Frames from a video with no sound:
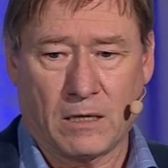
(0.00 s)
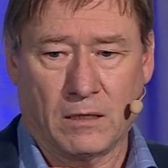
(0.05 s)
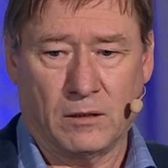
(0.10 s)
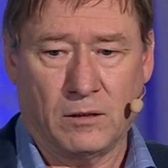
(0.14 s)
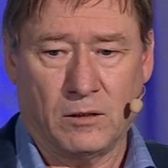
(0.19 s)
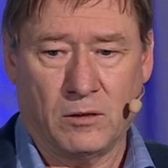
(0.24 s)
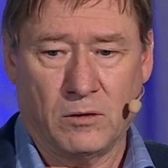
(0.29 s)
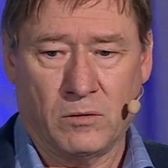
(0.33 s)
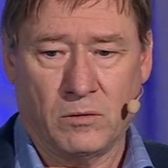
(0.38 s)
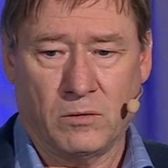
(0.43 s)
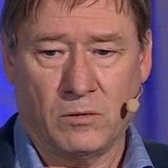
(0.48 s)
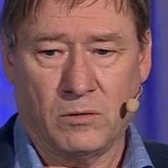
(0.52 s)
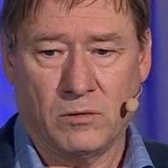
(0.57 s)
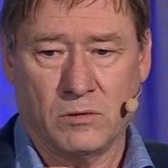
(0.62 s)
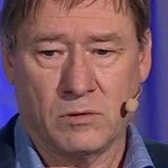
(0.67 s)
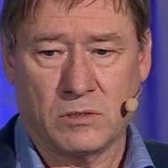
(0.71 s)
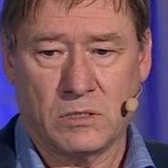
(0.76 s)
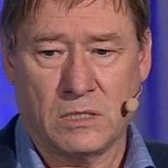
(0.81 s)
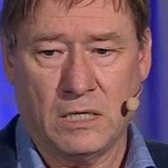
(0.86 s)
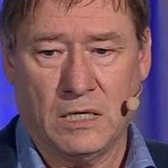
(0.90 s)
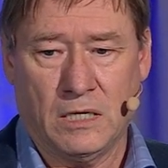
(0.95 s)
you
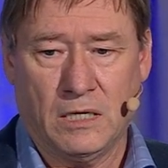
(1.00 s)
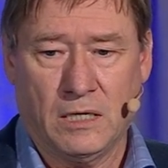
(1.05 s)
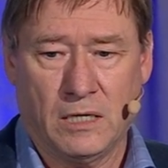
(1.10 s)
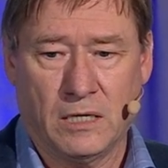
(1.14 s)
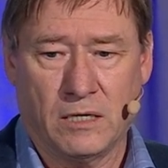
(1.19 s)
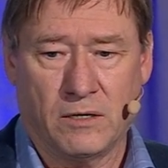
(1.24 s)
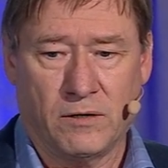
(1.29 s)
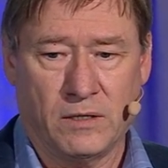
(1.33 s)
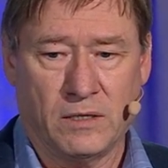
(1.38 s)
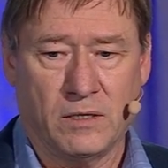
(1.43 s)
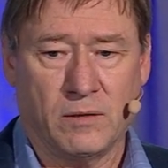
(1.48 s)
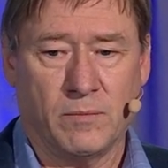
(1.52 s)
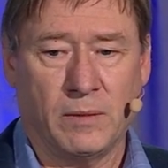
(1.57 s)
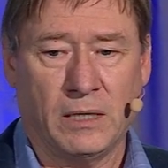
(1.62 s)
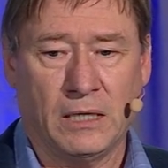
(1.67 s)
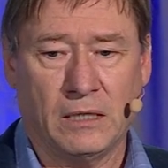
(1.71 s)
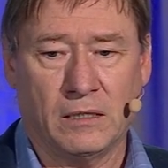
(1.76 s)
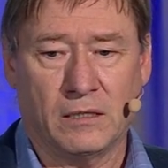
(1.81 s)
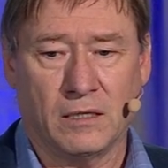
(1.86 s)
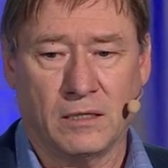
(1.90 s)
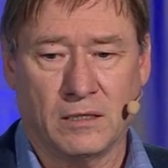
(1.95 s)
see here in the
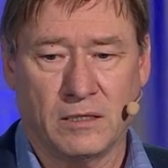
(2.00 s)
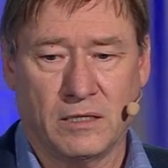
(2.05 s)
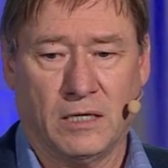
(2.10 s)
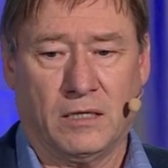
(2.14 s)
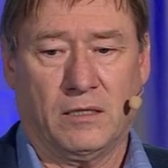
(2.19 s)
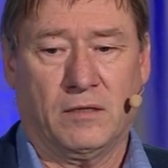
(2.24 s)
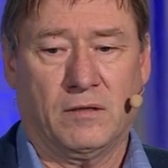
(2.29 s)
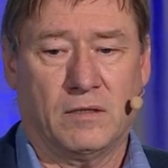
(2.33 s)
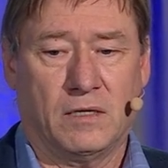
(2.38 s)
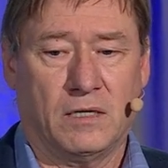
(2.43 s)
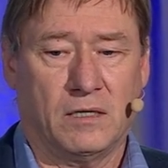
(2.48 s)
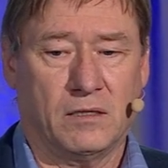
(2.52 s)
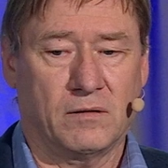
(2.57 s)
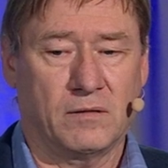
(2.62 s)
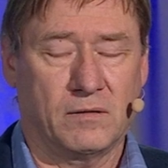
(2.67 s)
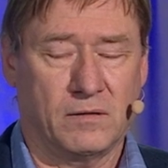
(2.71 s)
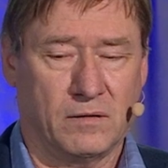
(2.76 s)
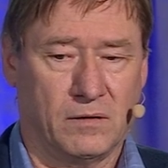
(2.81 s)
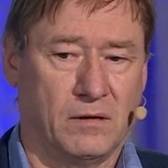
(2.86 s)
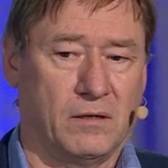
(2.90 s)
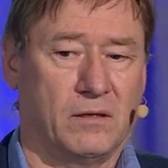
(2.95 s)
middle then
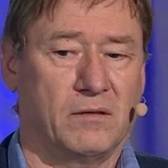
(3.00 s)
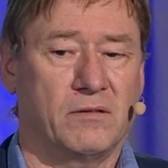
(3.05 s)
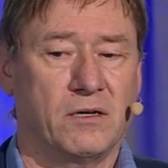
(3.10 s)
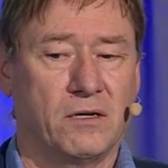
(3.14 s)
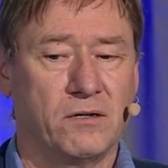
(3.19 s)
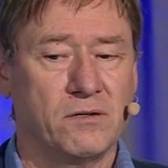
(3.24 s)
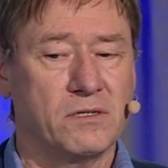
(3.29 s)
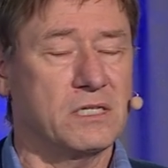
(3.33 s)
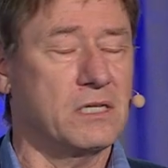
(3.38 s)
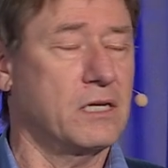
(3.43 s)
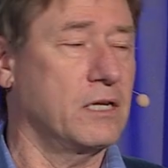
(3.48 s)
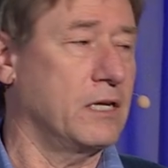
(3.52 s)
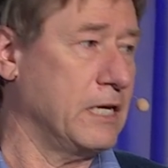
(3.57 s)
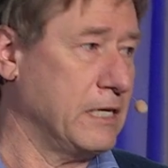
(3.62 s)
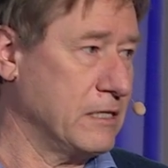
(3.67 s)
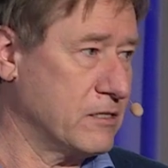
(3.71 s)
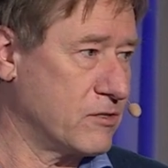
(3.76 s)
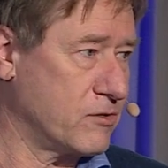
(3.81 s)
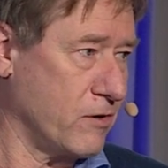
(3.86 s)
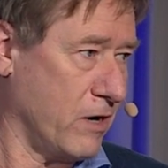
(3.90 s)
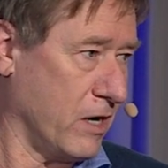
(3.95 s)
that there is an
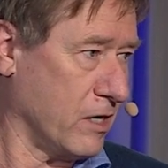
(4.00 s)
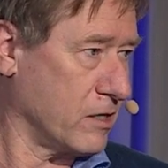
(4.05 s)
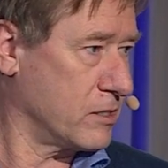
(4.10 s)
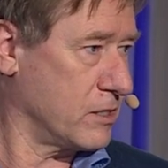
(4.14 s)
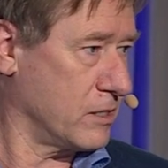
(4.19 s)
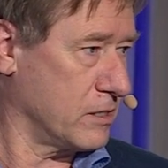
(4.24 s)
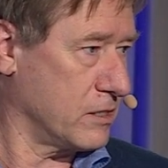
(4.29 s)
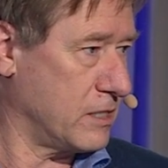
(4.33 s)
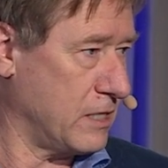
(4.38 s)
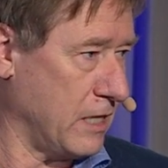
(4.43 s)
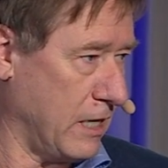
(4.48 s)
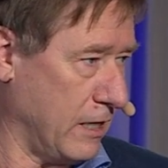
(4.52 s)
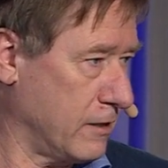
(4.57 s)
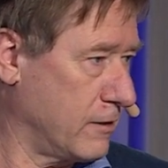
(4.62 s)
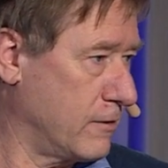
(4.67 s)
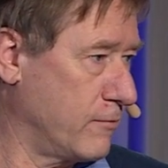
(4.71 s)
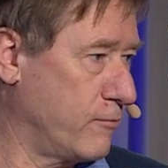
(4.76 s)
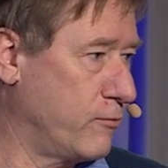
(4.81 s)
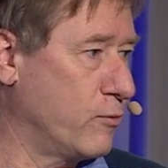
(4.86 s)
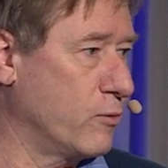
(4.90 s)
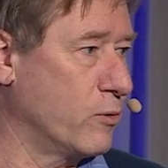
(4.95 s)
instruction set
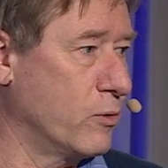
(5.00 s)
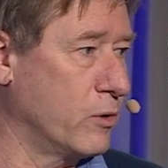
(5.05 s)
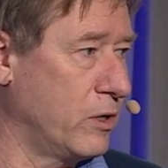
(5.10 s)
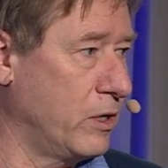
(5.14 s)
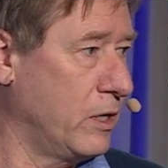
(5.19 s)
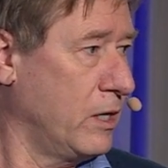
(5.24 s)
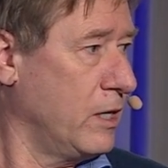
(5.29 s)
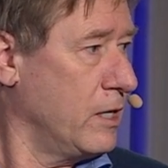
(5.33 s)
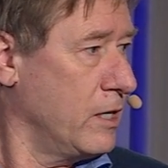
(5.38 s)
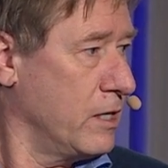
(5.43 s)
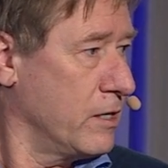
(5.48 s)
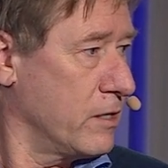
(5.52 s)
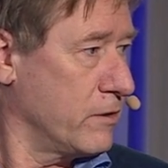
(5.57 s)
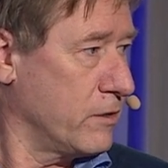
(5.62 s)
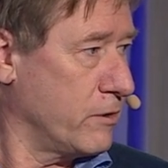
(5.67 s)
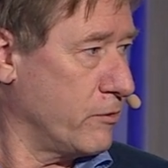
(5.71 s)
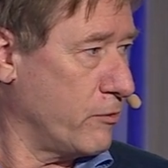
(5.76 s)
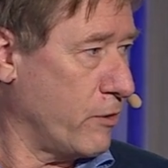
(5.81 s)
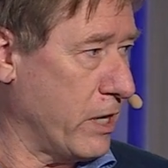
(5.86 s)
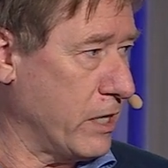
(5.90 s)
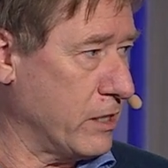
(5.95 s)
for
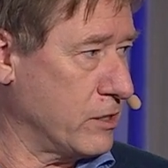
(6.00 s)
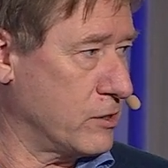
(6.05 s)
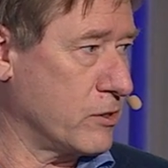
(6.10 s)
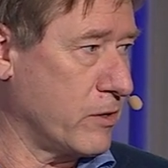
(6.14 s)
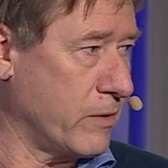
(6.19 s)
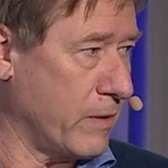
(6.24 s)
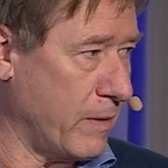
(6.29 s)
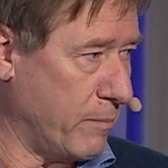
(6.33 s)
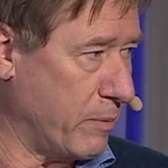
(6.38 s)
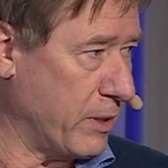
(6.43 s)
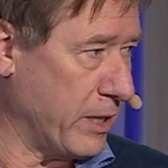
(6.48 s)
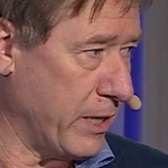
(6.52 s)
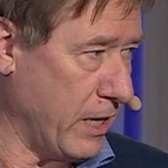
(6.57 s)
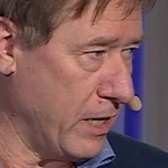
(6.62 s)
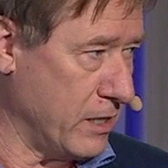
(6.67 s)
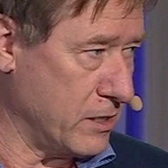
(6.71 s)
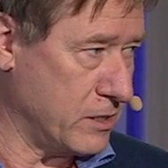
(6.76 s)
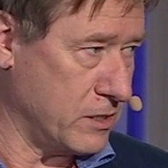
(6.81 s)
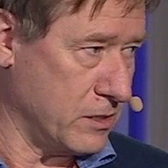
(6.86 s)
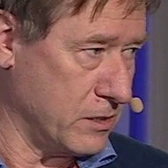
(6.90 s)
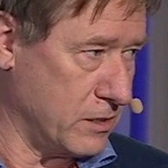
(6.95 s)
the range of
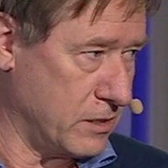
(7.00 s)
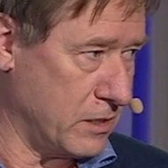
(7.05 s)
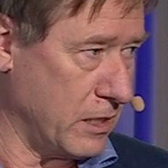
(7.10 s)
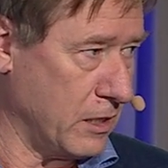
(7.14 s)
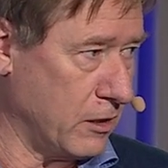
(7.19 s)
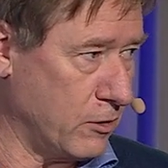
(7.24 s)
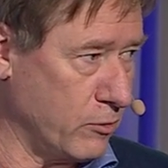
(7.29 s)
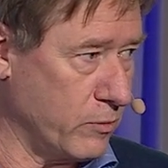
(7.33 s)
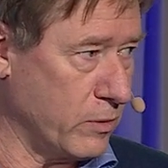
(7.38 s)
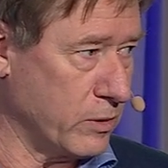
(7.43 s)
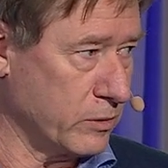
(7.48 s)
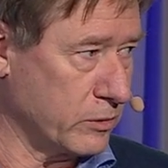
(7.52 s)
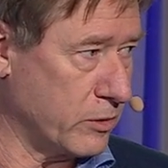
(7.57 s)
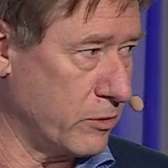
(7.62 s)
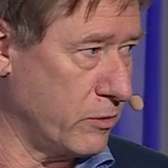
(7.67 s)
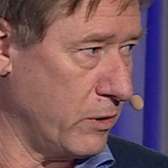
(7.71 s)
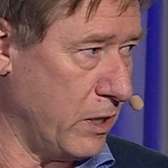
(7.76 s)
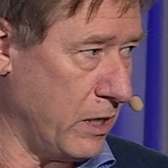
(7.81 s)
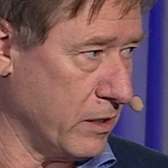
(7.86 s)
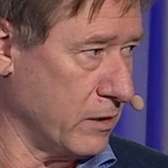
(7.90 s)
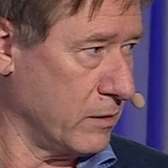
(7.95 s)
applications that you want to
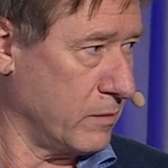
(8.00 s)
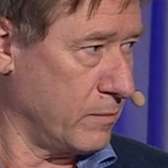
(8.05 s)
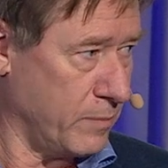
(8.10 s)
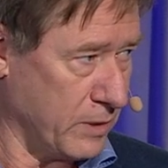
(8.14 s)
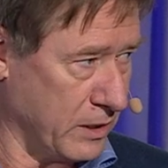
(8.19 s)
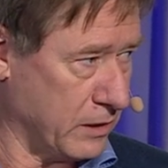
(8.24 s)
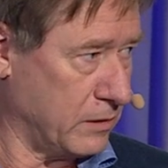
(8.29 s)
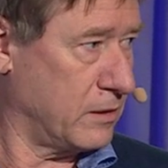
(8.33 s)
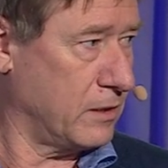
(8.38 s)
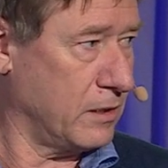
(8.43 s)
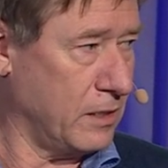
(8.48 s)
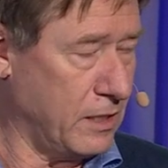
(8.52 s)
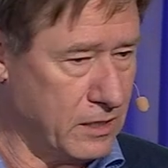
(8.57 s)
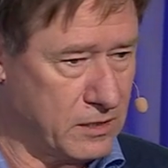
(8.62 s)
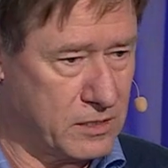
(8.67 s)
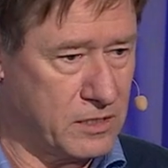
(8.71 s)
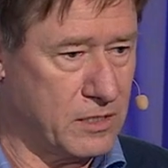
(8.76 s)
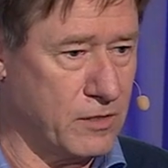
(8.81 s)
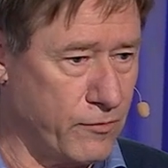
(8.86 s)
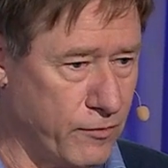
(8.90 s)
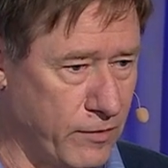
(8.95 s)
run. But
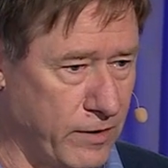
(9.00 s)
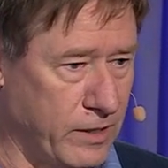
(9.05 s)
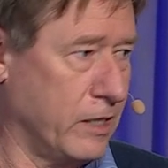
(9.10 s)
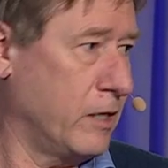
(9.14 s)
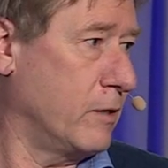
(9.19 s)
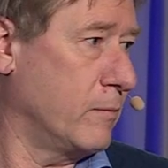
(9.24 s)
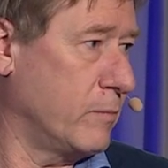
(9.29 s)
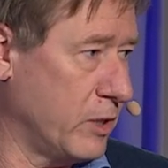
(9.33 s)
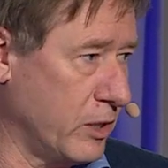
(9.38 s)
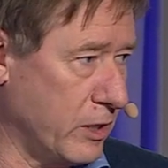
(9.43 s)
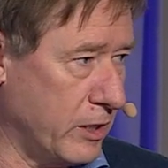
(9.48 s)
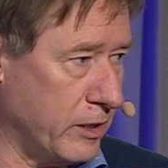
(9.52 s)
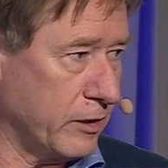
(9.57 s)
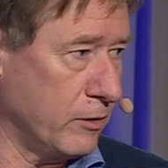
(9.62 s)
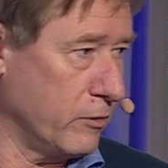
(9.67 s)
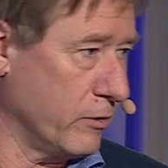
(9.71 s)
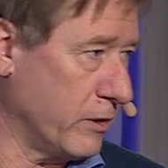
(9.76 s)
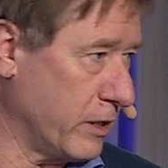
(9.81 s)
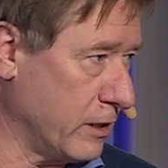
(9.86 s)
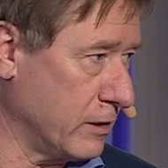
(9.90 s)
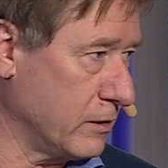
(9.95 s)
it's definable and
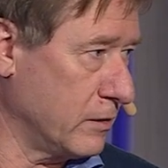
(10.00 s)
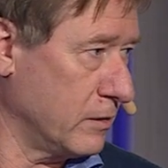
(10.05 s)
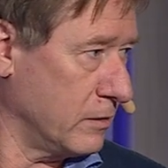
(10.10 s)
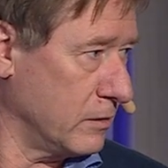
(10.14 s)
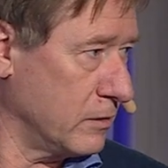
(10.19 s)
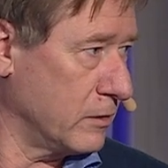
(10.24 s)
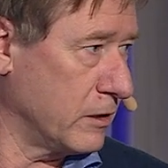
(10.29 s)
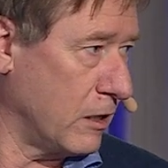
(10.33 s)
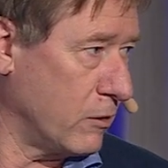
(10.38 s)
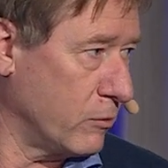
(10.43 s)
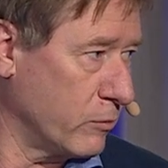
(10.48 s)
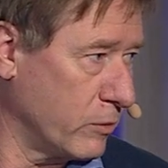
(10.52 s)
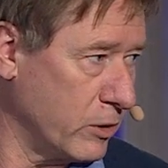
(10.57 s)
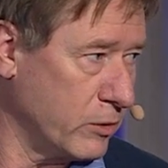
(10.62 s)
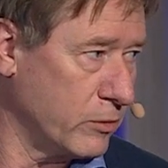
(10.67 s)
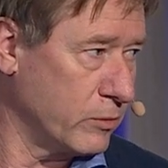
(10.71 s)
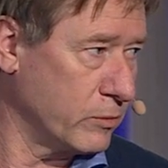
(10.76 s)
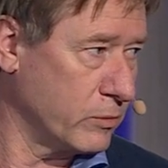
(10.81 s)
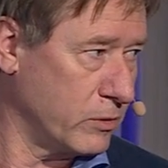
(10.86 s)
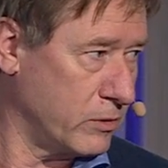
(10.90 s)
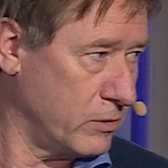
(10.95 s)
you can
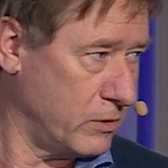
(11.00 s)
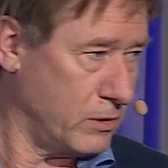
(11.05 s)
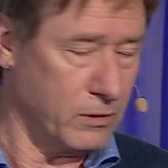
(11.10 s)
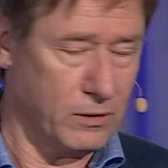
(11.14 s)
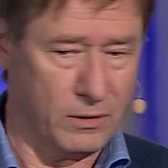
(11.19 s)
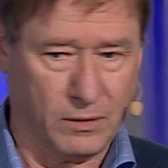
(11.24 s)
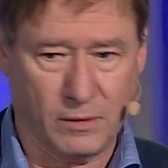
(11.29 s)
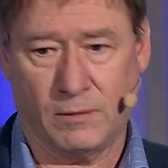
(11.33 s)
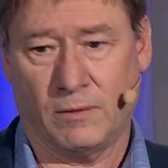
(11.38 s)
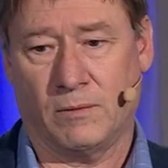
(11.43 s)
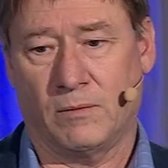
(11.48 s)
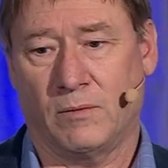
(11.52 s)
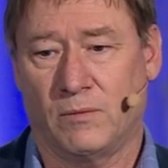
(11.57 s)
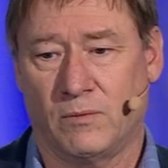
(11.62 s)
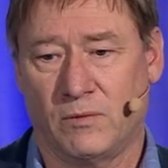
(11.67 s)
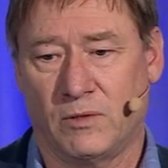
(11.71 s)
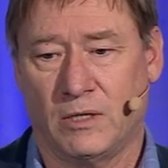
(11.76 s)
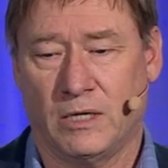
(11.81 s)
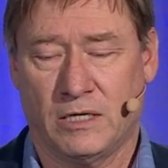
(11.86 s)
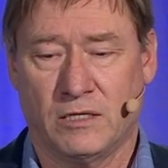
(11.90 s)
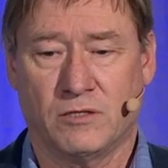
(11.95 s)
download
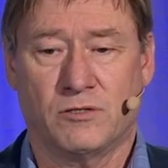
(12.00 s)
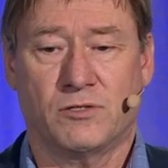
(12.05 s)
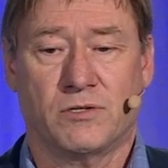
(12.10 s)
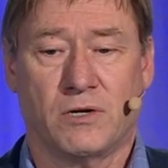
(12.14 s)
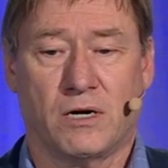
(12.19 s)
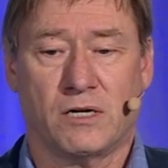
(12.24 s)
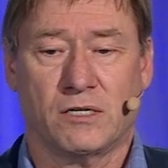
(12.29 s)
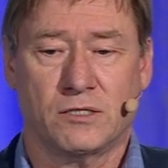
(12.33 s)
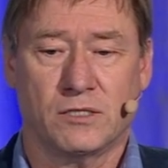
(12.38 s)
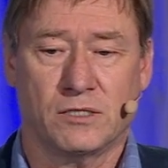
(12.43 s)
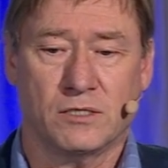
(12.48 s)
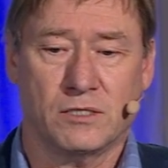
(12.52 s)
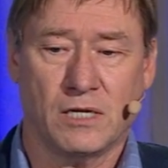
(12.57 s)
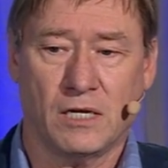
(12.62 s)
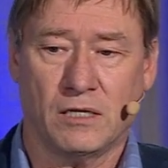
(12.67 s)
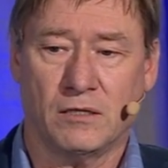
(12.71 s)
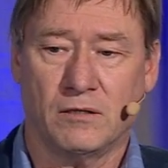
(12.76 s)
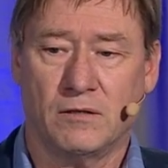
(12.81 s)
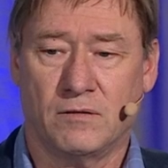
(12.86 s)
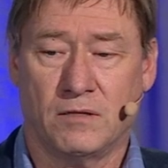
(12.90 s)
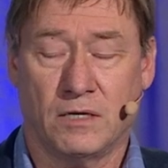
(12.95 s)
the instruction
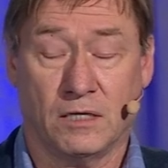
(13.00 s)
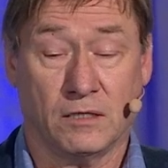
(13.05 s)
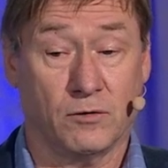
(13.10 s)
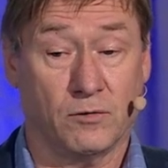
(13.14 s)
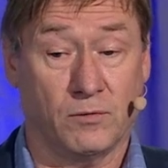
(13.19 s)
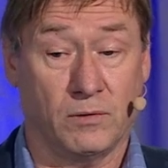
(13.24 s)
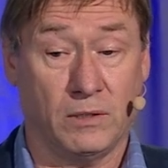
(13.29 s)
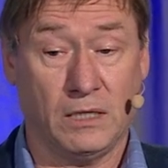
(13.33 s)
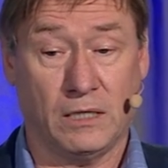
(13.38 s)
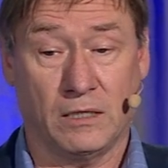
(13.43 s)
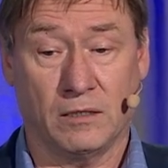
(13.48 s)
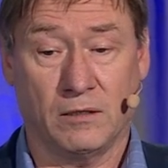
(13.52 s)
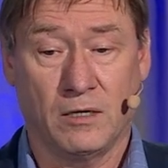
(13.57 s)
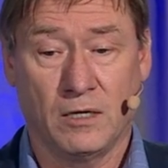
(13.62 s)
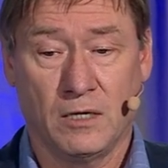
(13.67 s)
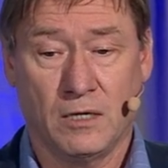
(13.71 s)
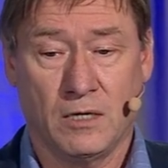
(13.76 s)
set that you need.